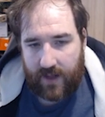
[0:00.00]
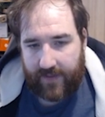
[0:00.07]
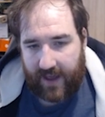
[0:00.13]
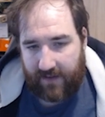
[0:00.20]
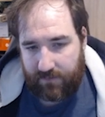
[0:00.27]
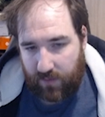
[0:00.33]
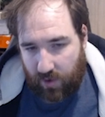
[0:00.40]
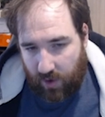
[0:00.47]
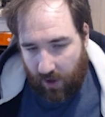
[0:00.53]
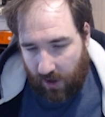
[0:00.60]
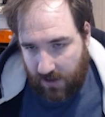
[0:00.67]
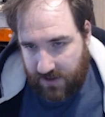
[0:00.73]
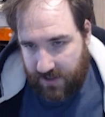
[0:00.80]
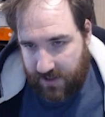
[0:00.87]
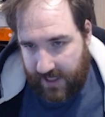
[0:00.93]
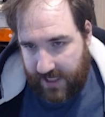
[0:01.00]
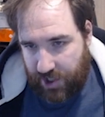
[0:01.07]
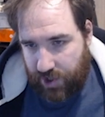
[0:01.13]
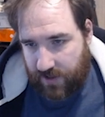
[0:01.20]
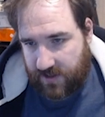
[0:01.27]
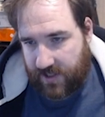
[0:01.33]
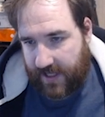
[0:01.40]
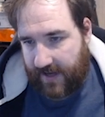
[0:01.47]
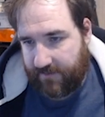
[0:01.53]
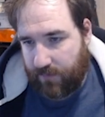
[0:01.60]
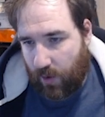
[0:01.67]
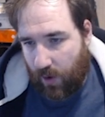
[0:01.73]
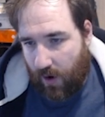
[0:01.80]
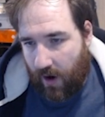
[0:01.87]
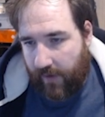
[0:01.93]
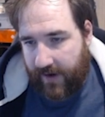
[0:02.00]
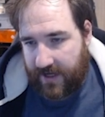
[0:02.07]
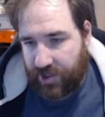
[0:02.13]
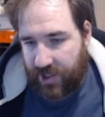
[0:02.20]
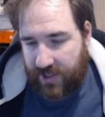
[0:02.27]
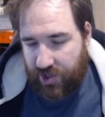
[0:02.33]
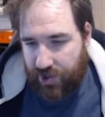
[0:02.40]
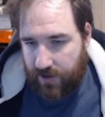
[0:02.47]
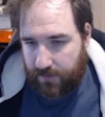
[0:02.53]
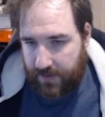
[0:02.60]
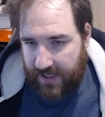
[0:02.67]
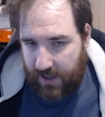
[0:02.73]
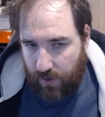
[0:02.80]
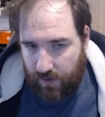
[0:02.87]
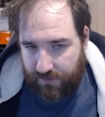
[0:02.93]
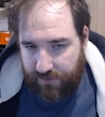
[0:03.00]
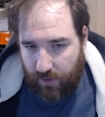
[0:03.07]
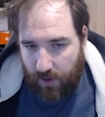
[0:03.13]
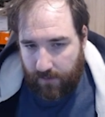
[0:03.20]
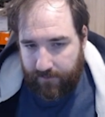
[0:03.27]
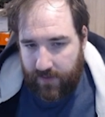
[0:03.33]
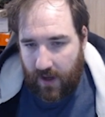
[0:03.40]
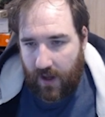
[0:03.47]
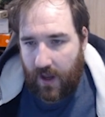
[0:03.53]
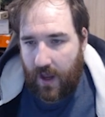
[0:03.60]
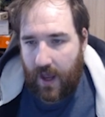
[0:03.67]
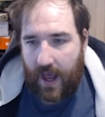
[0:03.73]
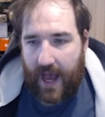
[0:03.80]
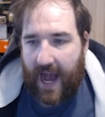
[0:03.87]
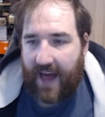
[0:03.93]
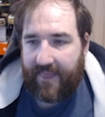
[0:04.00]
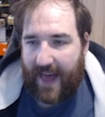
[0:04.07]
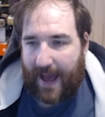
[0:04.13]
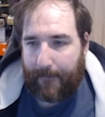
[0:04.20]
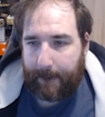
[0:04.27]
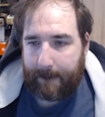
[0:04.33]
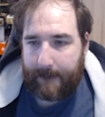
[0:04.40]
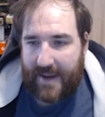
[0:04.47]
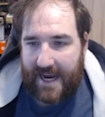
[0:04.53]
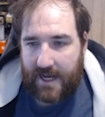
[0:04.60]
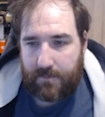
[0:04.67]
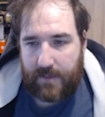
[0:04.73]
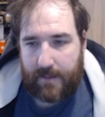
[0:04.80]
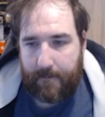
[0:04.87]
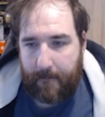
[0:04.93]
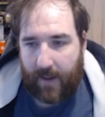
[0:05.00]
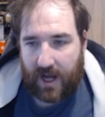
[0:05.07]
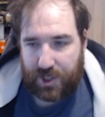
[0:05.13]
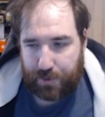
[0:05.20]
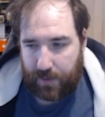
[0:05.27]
They have more oxidations. They have more orange. It shouldn't be uniform. And that made me much,